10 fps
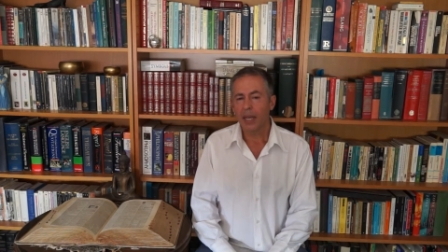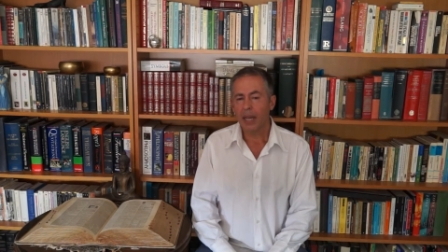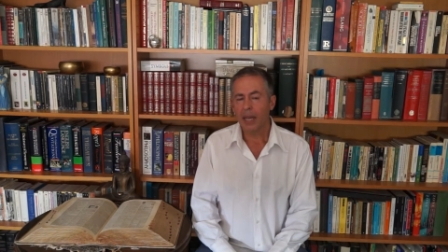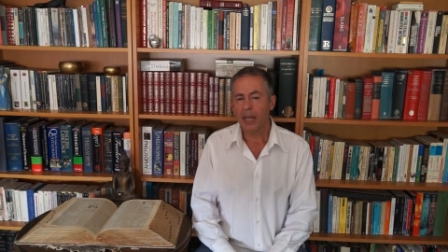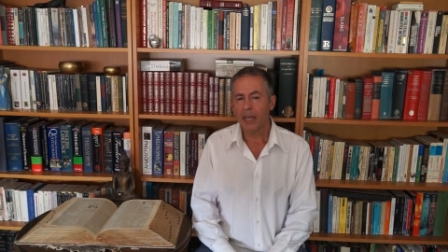
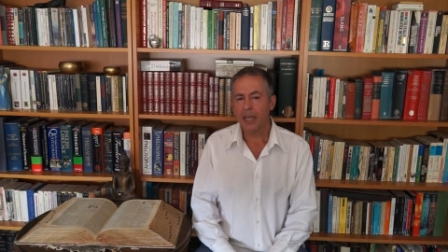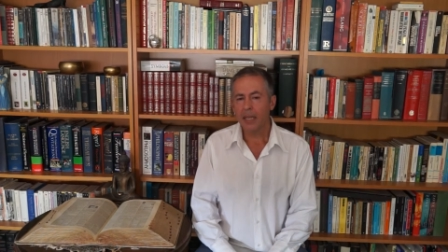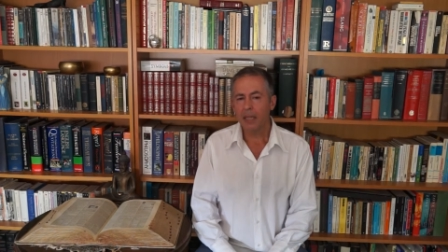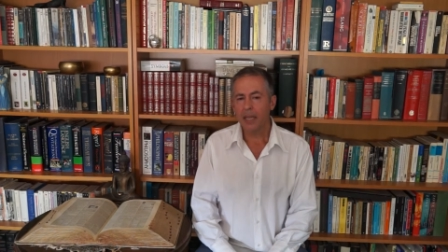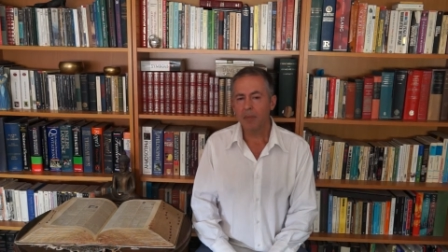And he
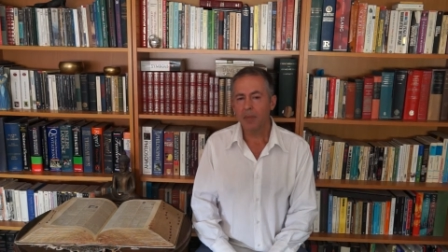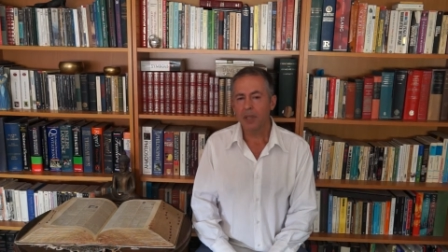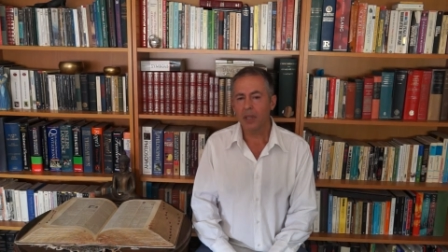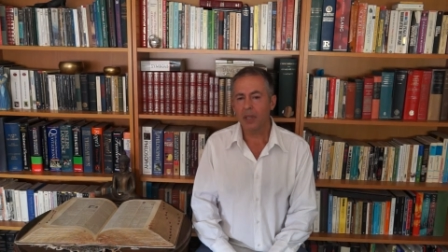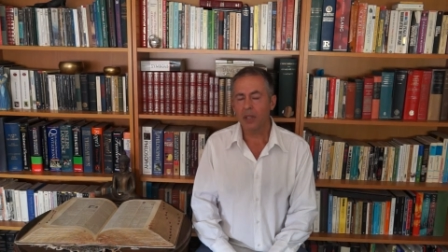claims
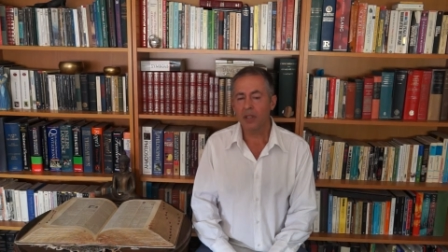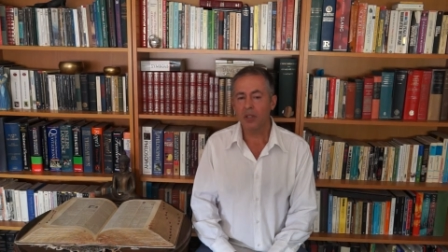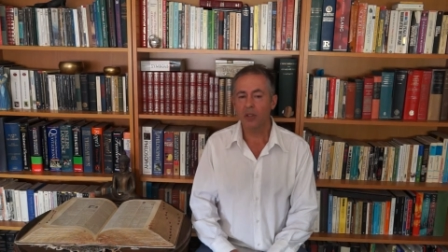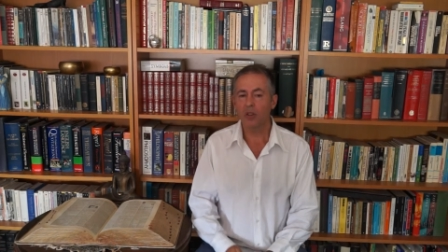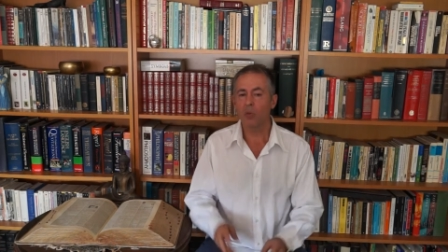that
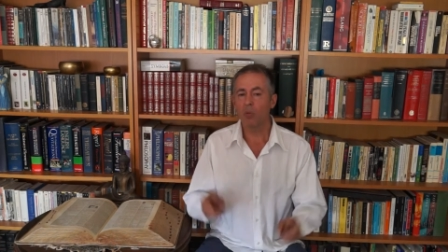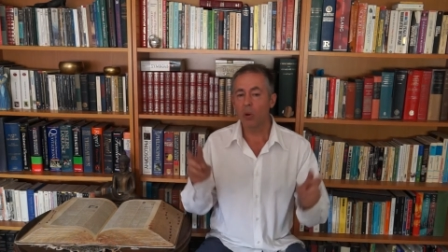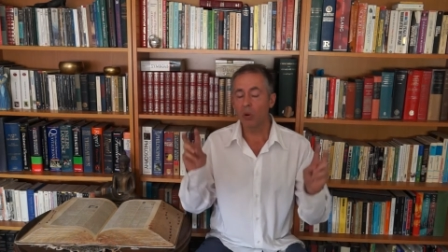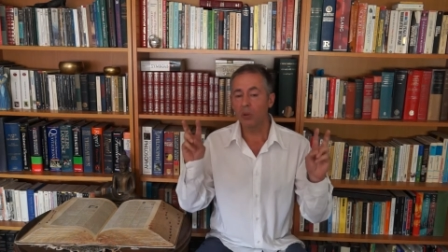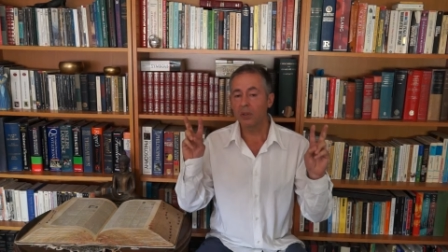since the
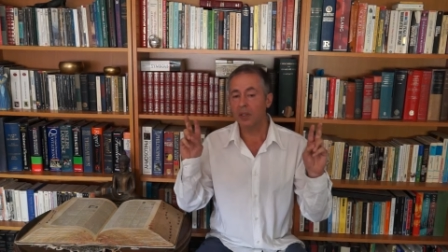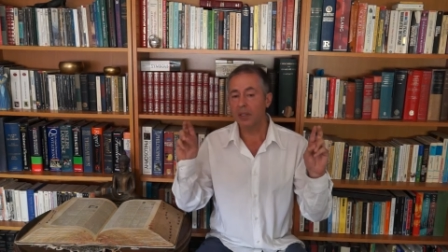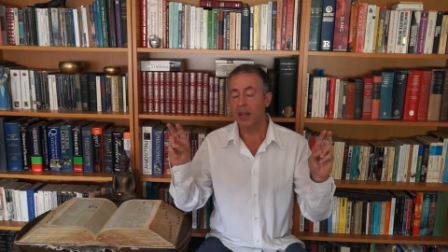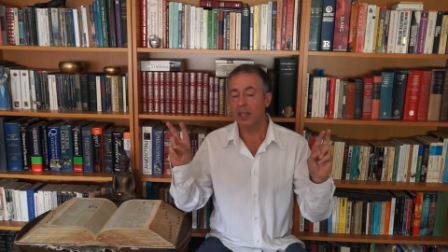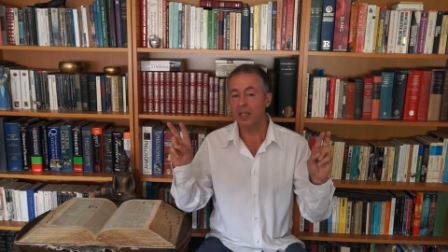world does
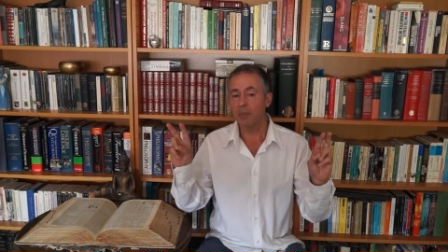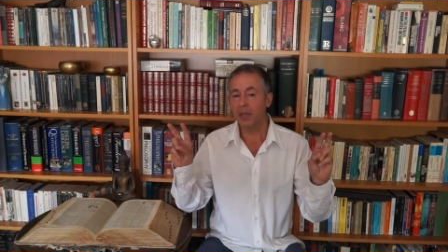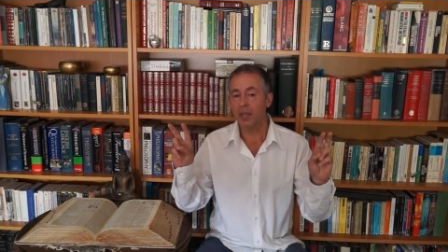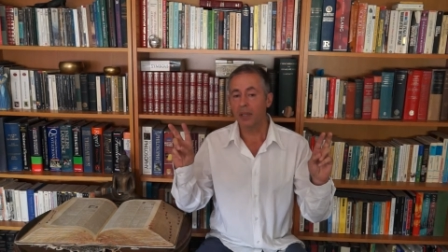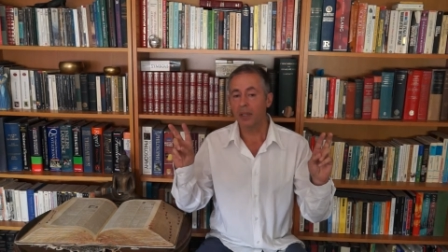not
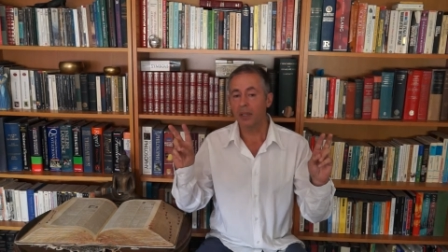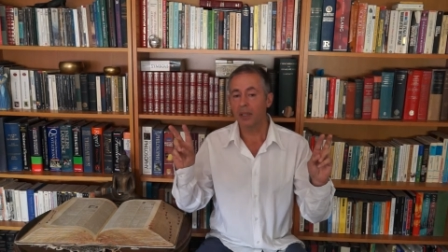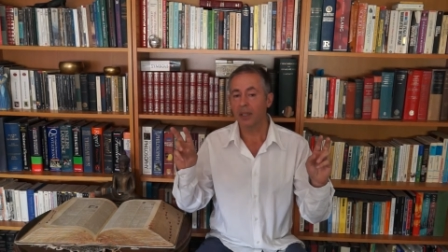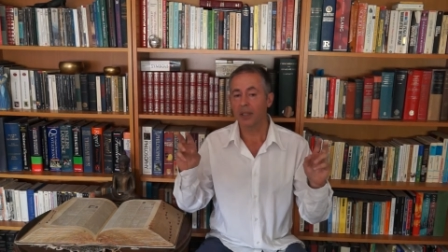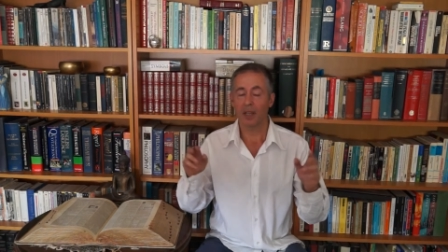speak,
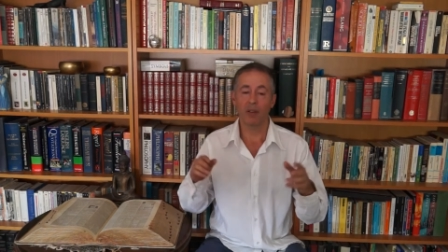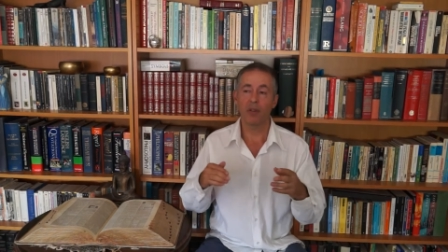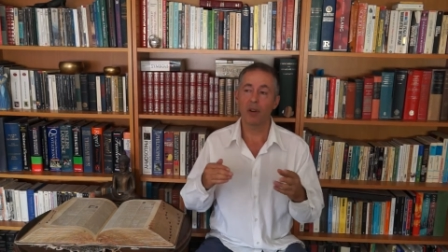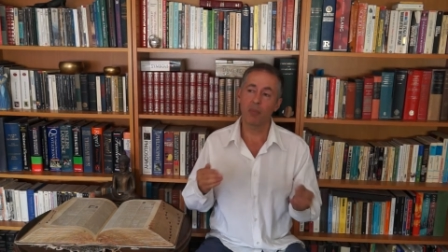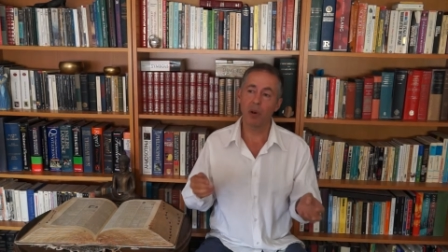a
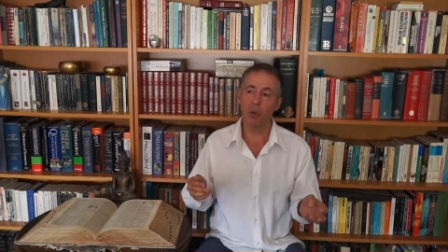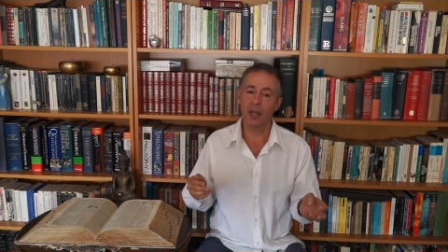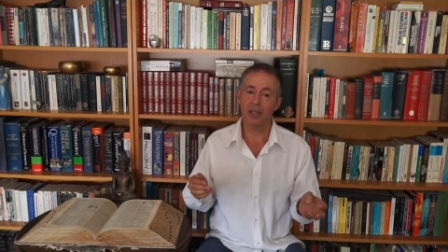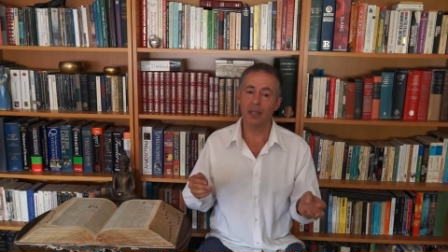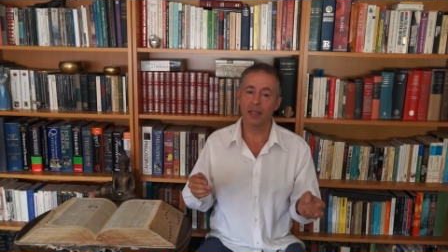very
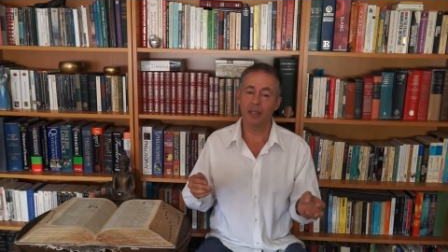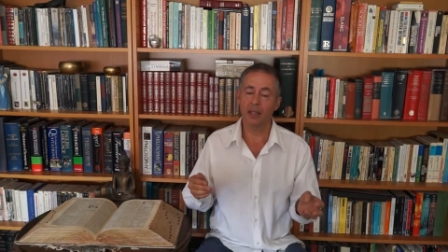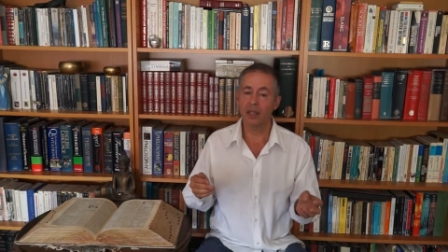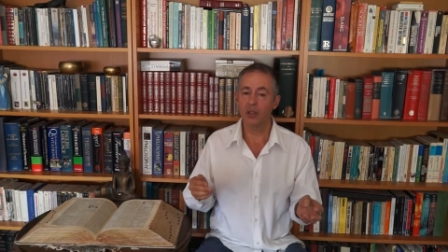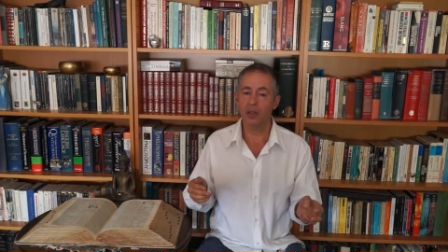poetic
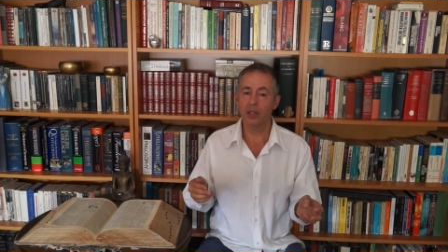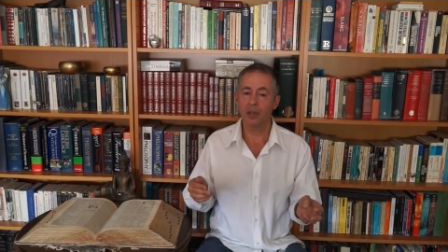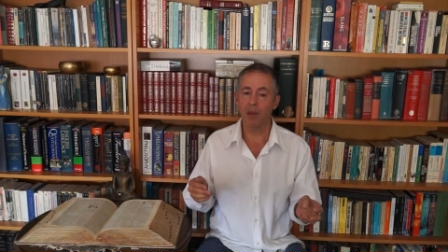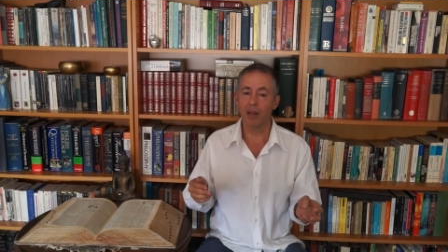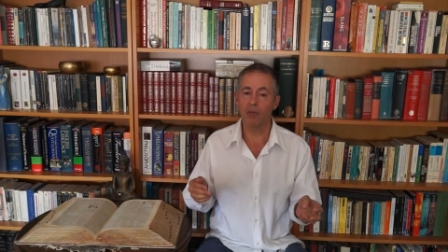and interesting
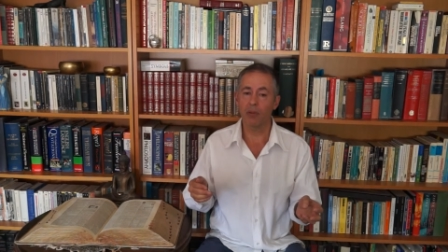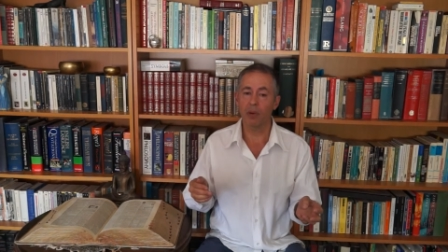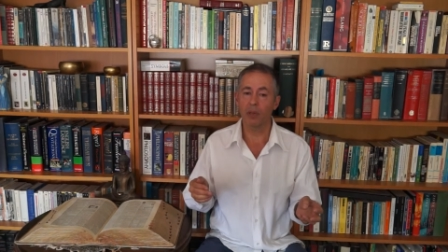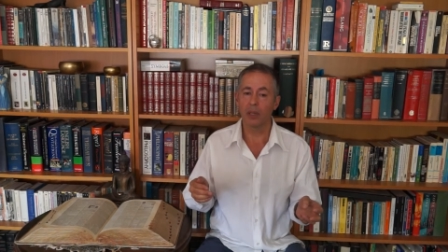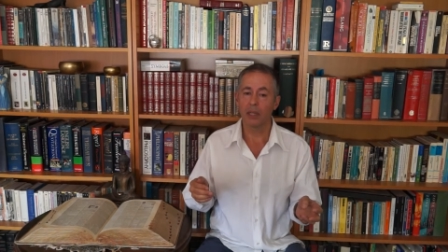metaphor,